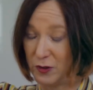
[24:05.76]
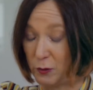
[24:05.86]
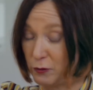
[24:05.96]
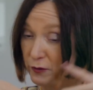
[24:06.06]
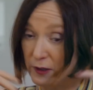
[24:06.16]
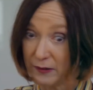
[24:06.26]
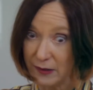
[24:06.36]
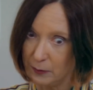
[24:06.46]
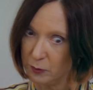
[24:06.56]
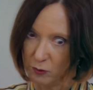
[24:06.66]
of all
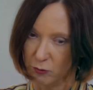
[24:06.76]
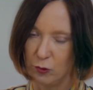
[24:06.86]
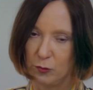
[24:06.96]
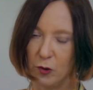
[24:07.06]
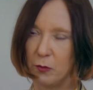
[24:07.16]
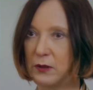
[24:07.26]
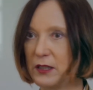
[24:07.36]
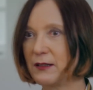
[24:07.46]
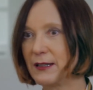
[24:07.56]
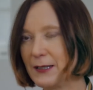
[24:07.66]
fills up the room
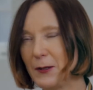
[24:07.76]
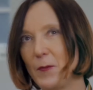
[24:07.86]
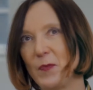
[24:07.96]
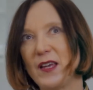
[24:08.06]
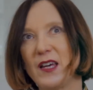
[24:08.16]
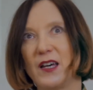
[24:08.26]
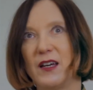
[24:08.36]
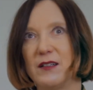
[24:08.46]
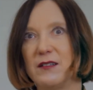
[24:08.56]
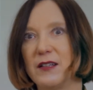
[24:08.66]
completely,
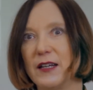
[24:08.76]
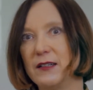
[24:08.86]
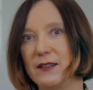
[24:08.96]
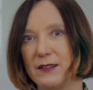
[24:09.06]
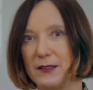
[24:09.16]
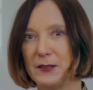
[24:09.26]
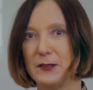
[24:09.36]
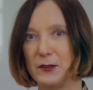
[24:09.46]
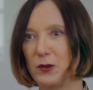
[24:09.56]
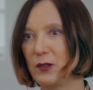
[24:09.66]
and then
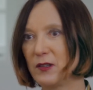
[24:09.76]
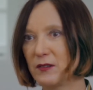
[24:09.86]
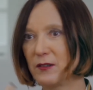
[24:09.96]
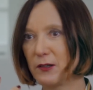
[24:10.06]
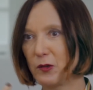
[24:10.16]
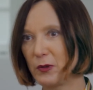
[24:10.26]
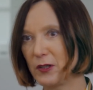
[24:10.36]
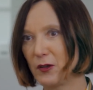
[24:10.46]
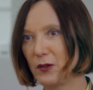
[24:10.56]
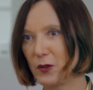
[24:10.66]
you listen a little
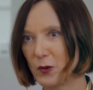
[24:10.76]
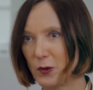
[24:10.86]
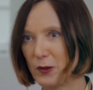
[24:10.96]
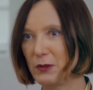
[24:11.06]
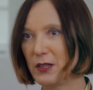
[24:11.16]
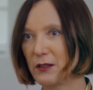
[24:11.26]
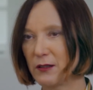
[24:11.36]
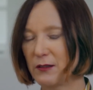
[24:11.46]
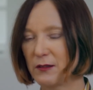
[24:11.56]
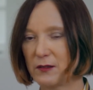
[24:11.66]
bit and you
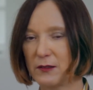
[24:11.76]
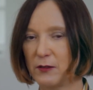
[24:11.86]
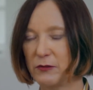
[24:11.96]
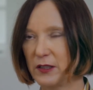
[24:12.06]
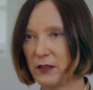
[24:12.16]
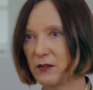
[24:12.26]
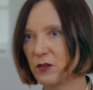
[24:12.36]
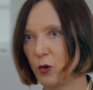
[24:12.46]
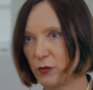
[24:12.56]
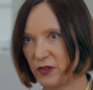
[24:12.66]
immediately discover it
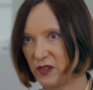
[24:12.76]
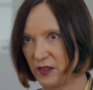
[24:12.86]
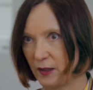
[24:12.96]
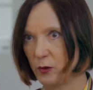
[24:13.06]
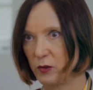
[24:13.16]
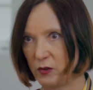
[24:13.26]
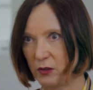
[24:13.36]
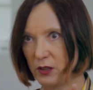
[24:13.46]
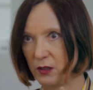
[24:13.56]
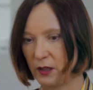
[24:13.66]
is office sound. You
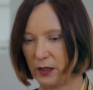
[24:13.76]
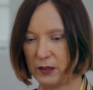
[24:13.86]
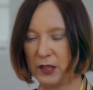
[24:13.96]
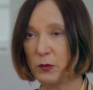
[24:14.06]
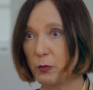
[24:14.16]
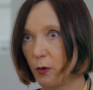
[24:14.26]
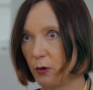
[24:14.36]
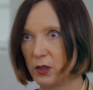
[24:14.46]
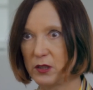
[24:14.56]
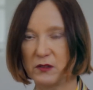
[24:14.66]
hear like
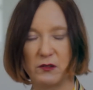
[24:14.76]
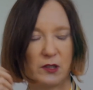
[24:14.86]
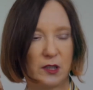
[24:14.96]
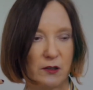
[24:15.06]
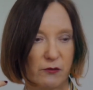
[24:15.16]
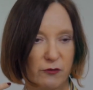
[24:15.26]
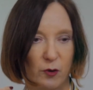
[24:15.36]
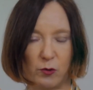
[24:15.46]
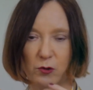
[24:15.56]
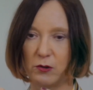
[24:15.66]
keyboards, you hear
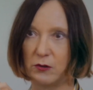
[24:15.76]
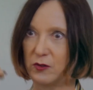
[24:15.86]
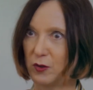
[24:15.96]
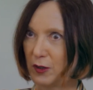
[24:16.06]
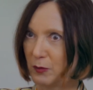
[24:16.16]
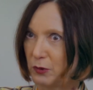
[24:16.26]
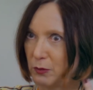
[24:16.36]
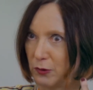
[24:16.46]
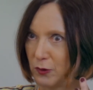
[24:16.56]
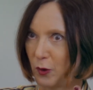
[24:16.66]
phone calls, you hear
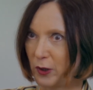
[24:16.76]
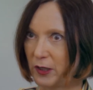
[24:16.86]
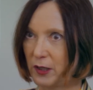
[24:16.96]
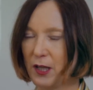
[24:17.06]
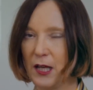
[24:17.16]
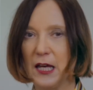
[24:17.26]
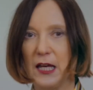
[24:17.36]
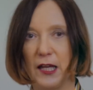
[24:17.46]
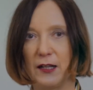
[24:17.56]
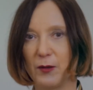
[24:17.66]
people talking,
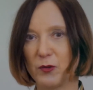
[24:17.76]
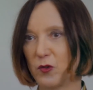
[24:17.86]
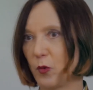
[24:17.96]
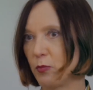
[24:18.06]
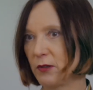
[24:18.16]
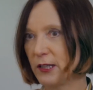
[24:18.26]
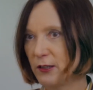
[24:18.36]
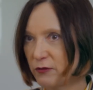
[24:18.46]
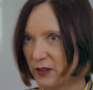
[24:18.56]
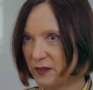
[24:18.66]
and I was
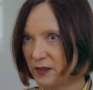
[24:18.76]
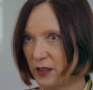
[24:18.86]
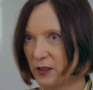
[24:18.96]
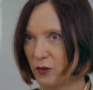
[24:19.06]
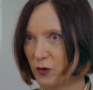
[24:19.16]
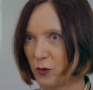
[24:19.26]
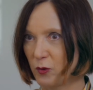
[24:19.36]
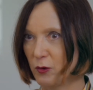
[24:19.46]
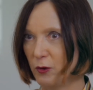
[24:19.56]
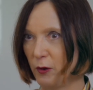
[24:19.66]
completely fascinated to
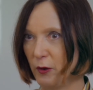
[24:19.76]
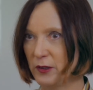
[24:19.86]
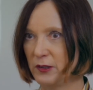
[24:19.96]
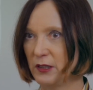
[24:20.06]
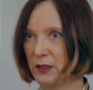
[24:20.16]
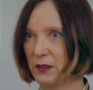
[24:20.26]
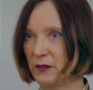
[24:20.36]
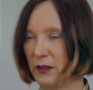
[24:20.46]
learn that it's